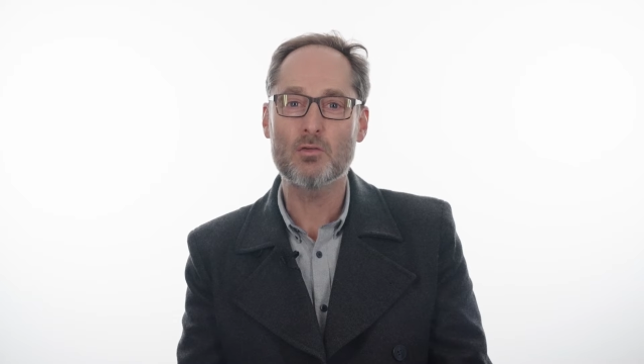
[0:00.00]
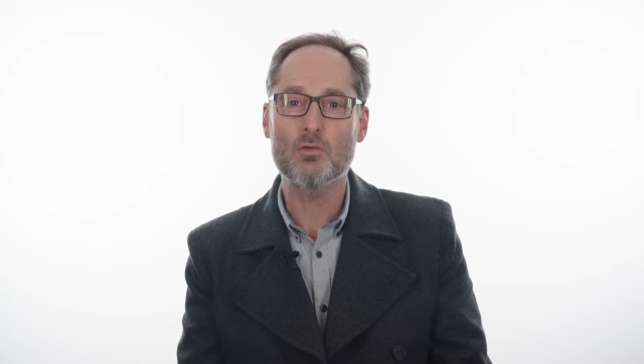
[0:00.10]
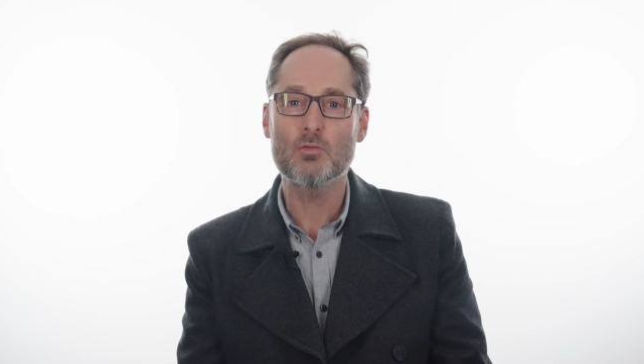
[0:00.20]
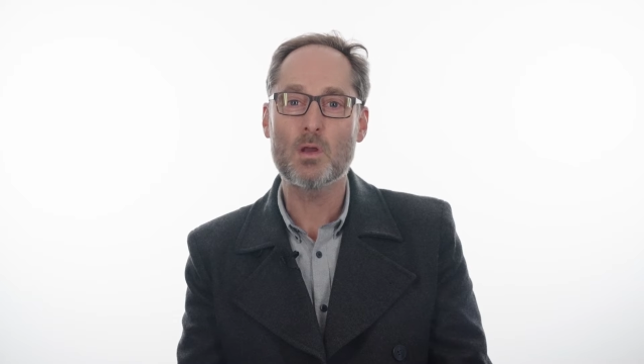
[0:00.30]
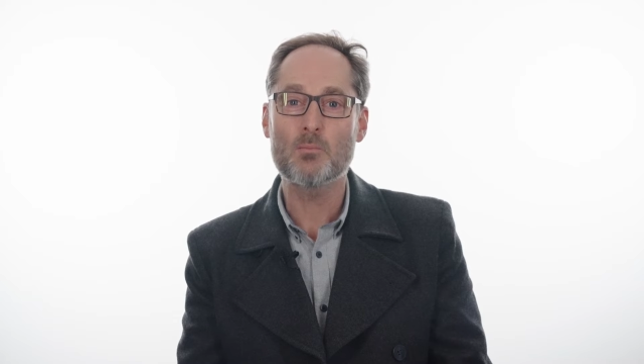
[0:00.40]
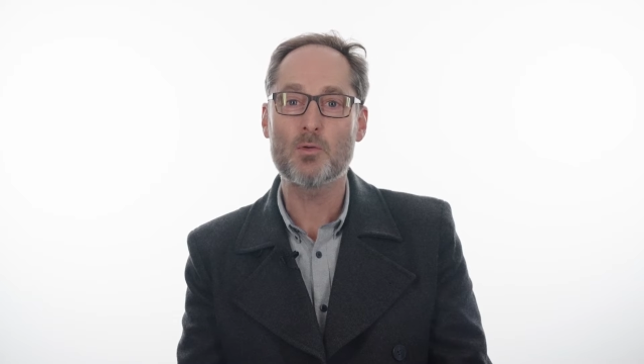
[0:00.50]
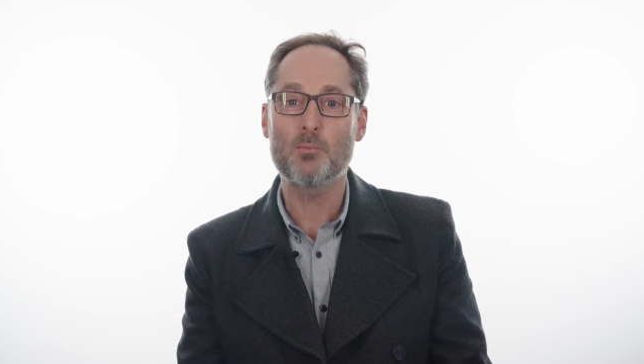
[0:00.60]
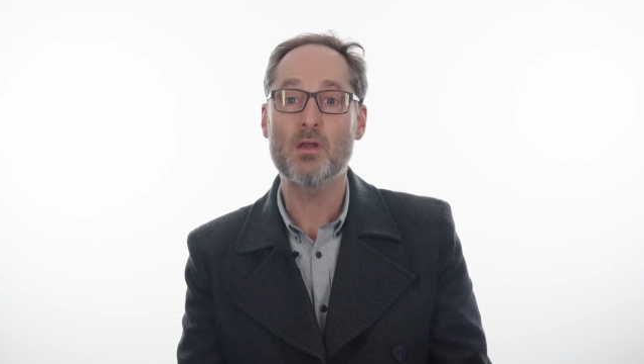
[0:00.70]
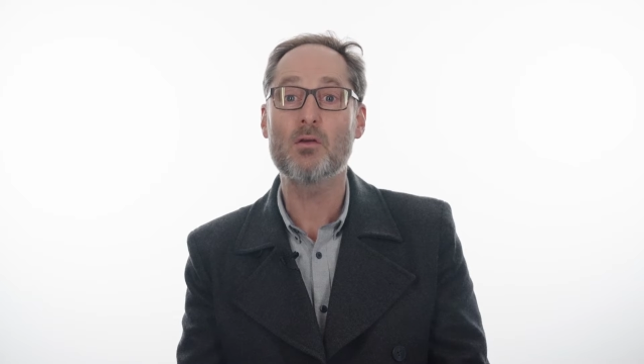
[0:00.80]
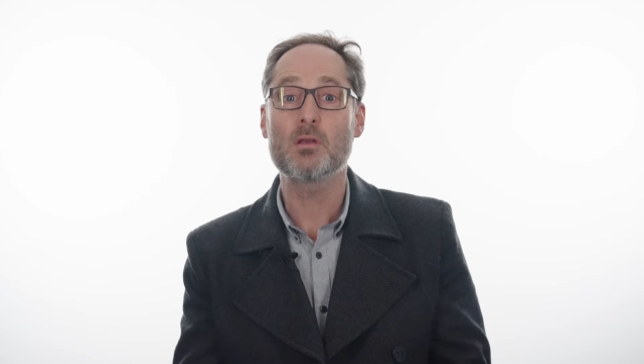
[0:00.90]
do when
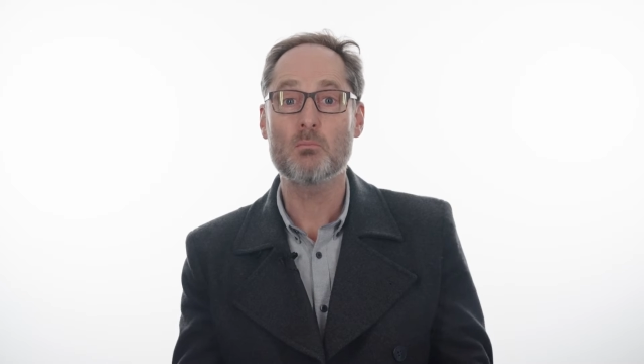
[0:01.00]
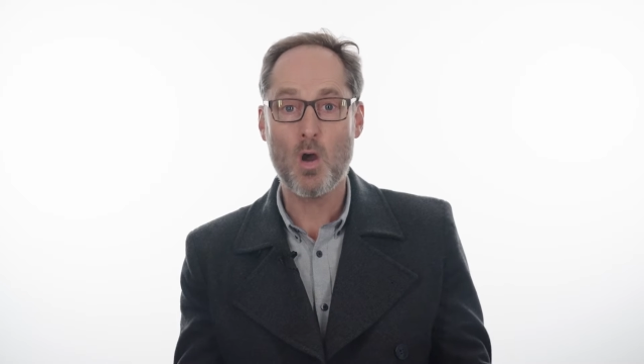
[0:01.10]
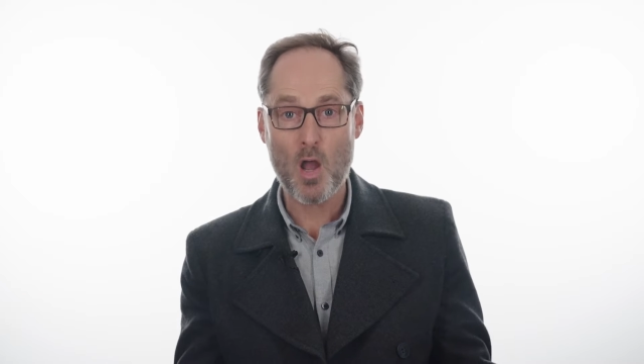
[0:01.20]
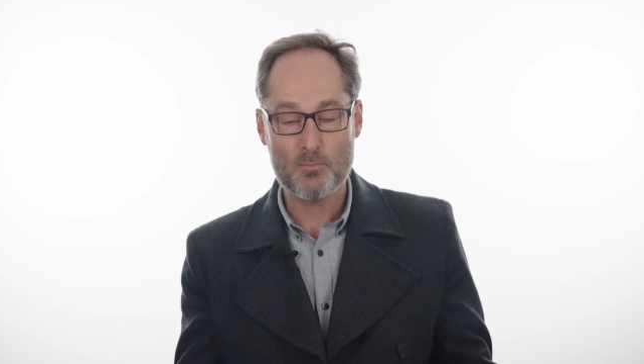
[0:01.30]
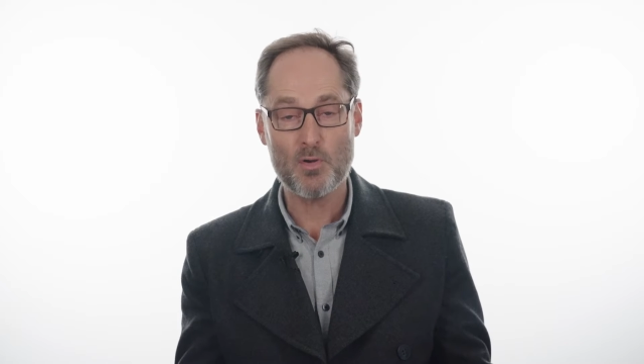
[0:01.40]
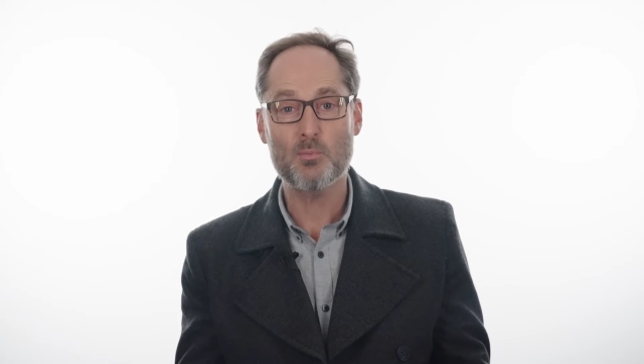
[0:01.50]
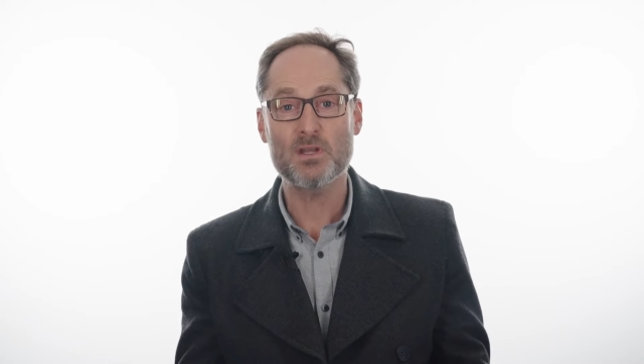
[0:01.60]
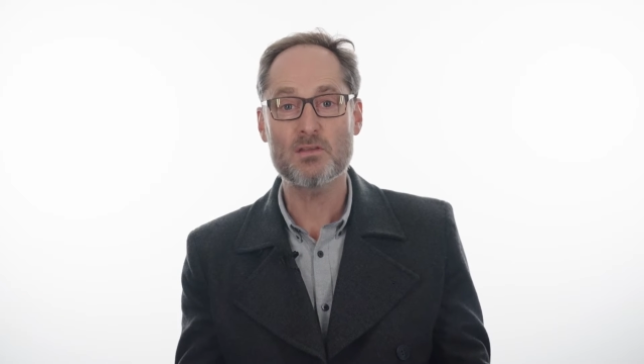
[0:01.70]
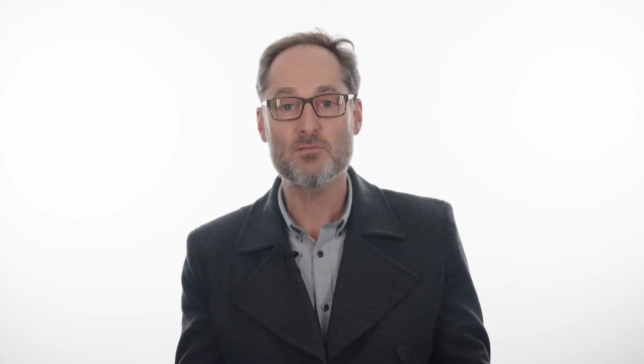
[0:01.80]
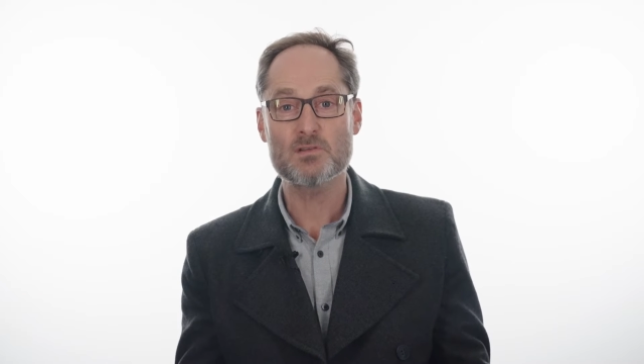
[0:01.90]
preparing my
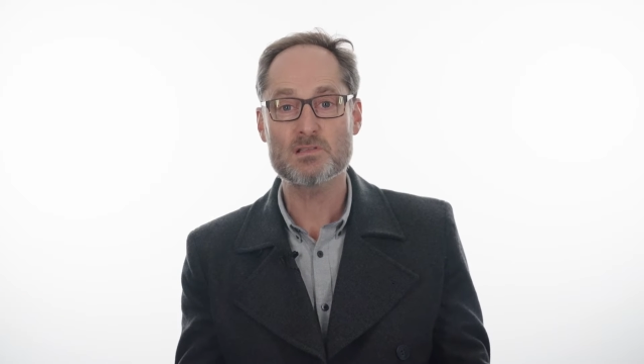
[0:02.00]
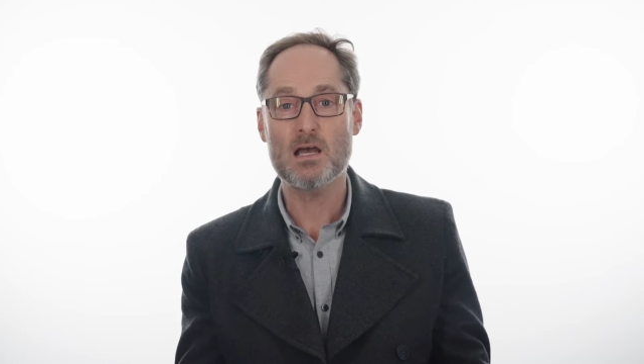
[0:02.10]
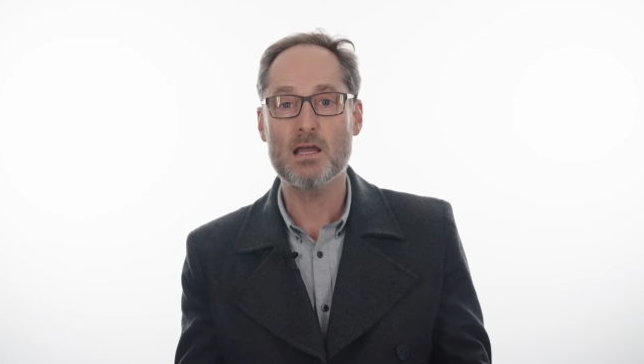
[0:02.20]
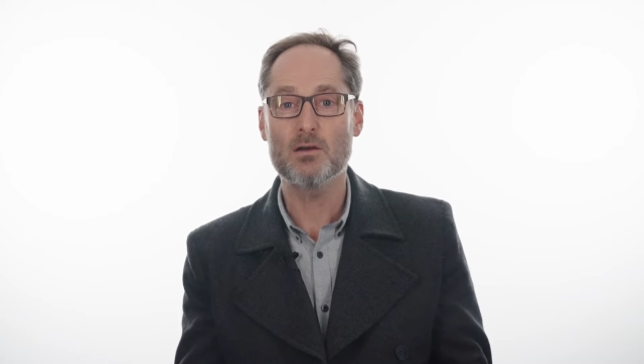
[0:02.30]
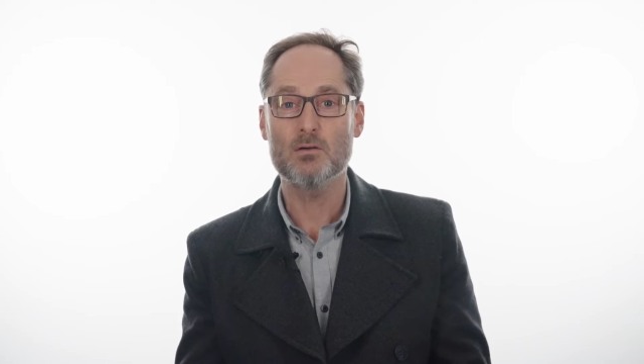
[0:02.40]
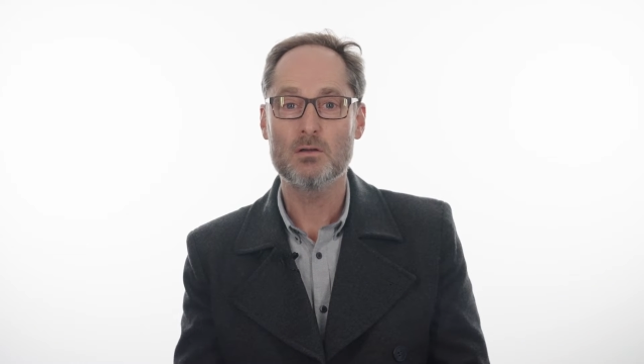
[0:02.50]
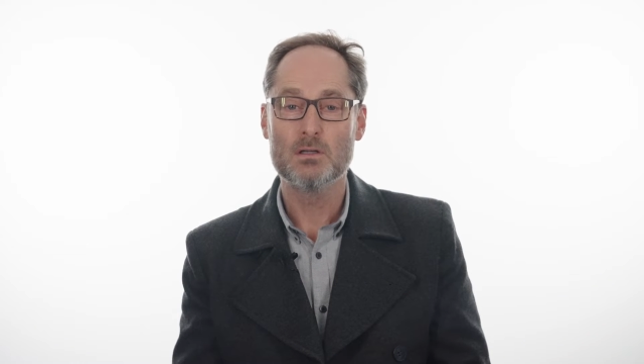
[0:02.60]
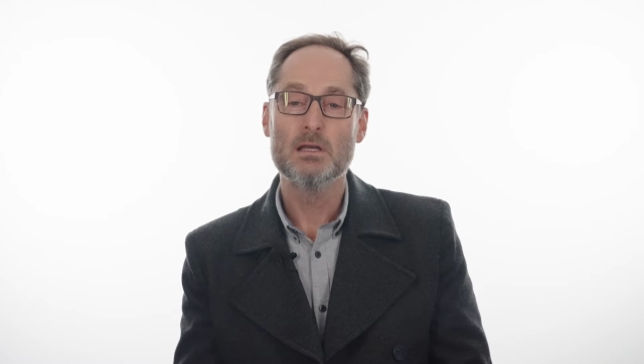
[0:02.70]
property for sale?